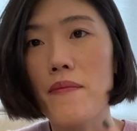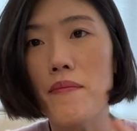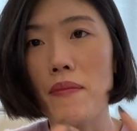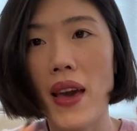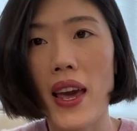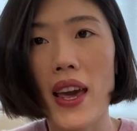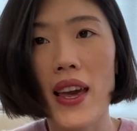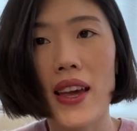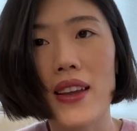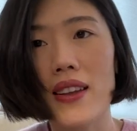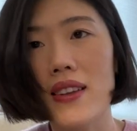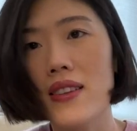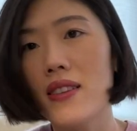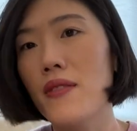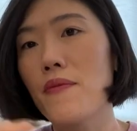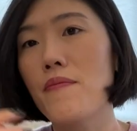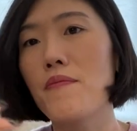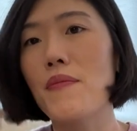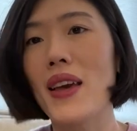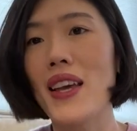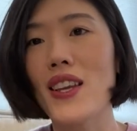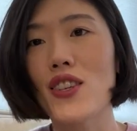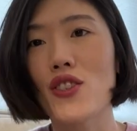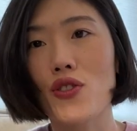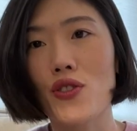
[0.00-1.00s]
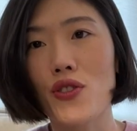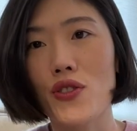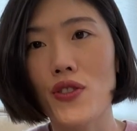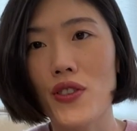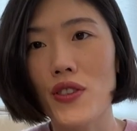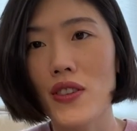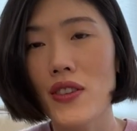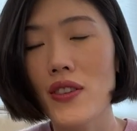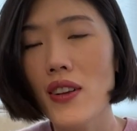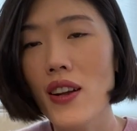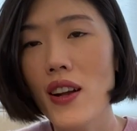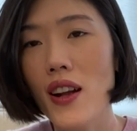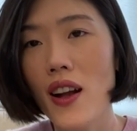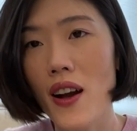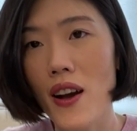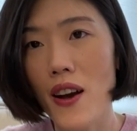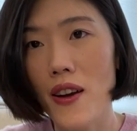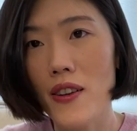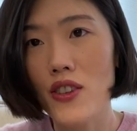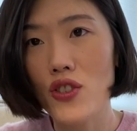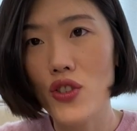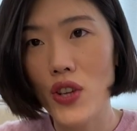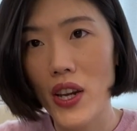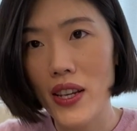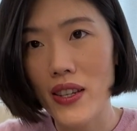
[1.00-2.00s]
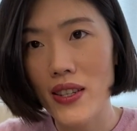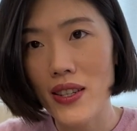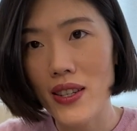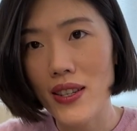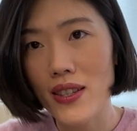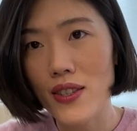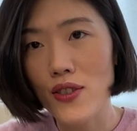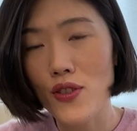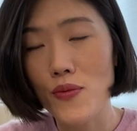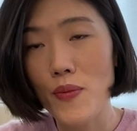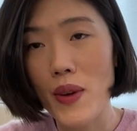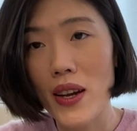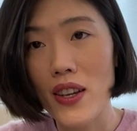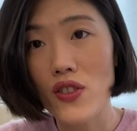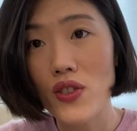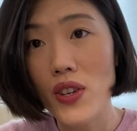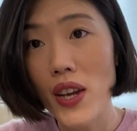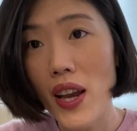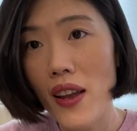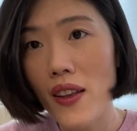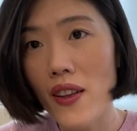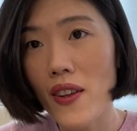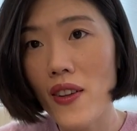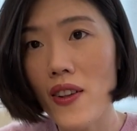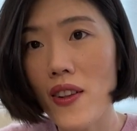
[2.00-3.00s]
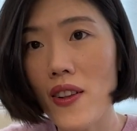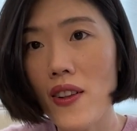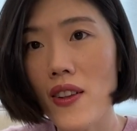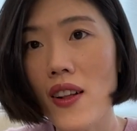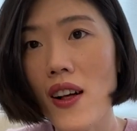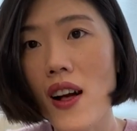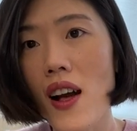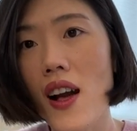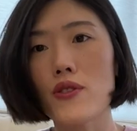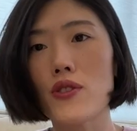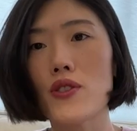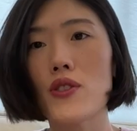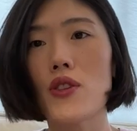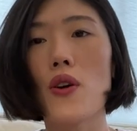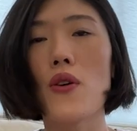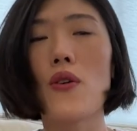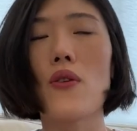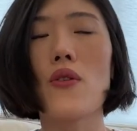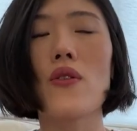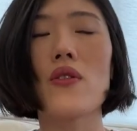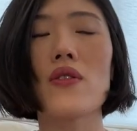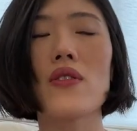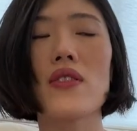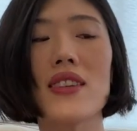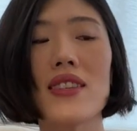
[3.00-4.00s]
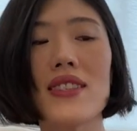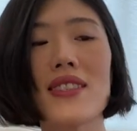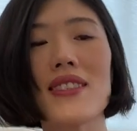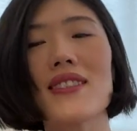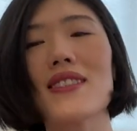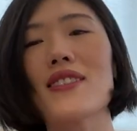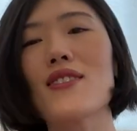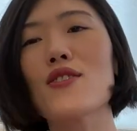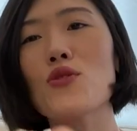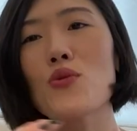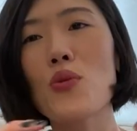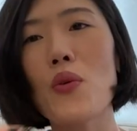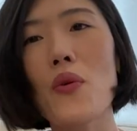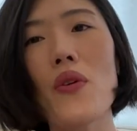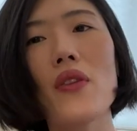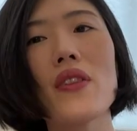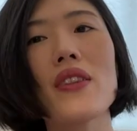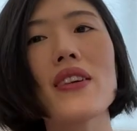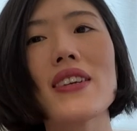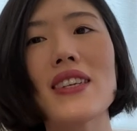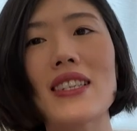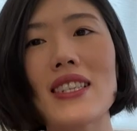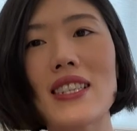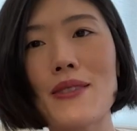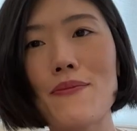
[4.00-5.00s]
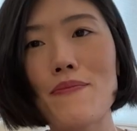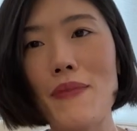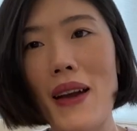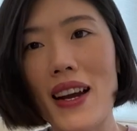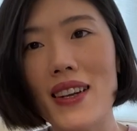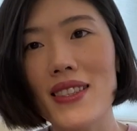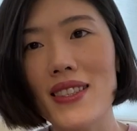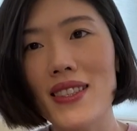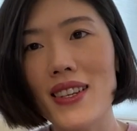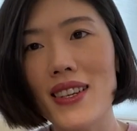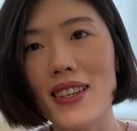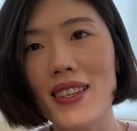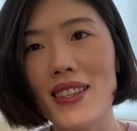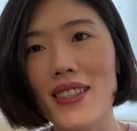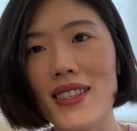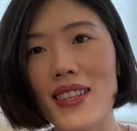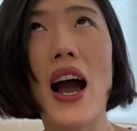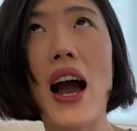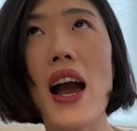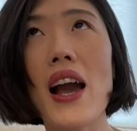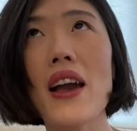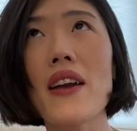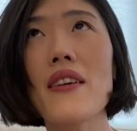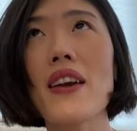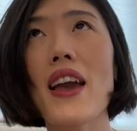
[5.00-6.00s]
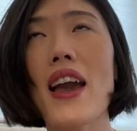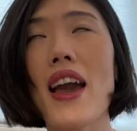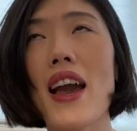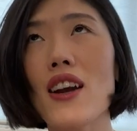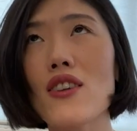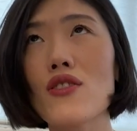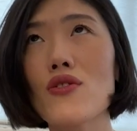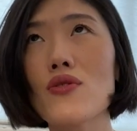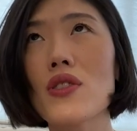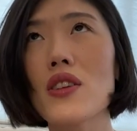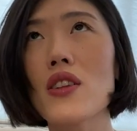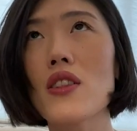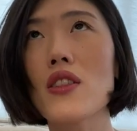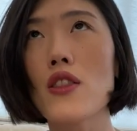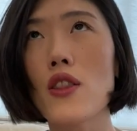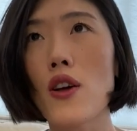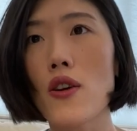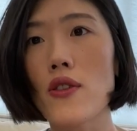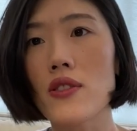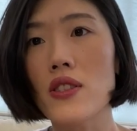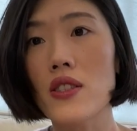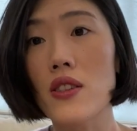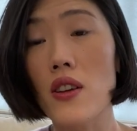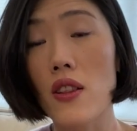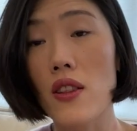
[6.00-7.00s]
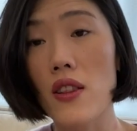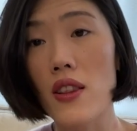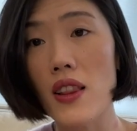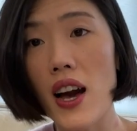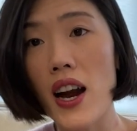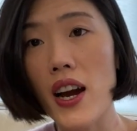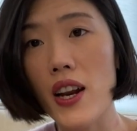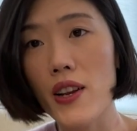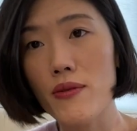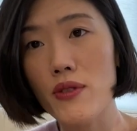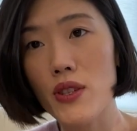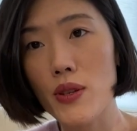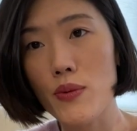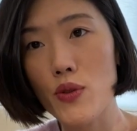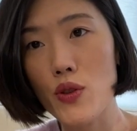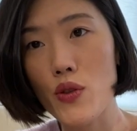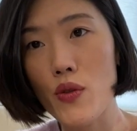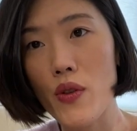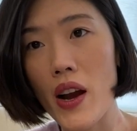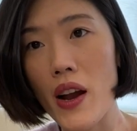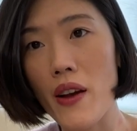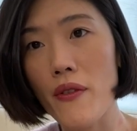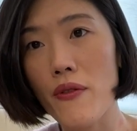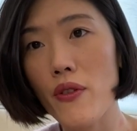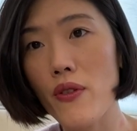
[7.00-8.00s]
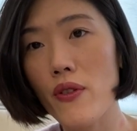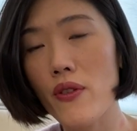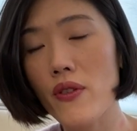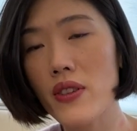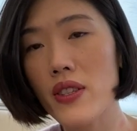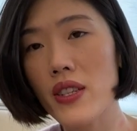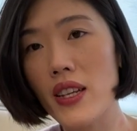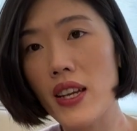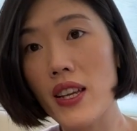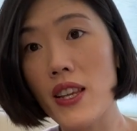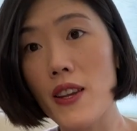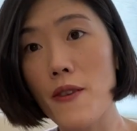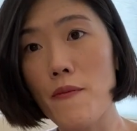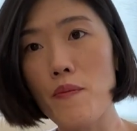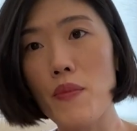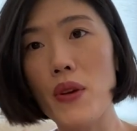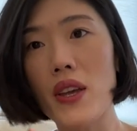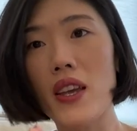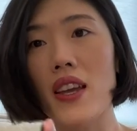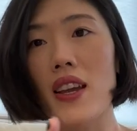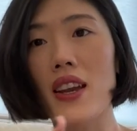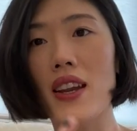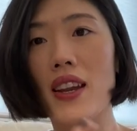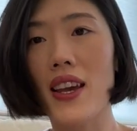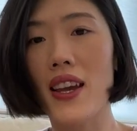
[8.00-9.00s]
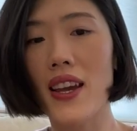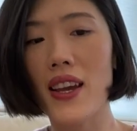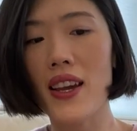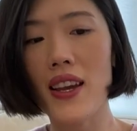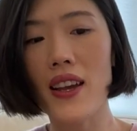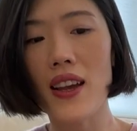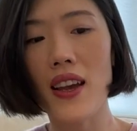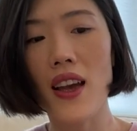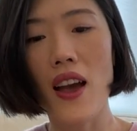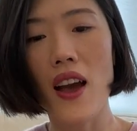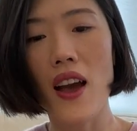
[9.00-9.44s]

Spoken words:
made major changes to my channel. So this is totally expected. I actually lost a lot of subscribers in the beginning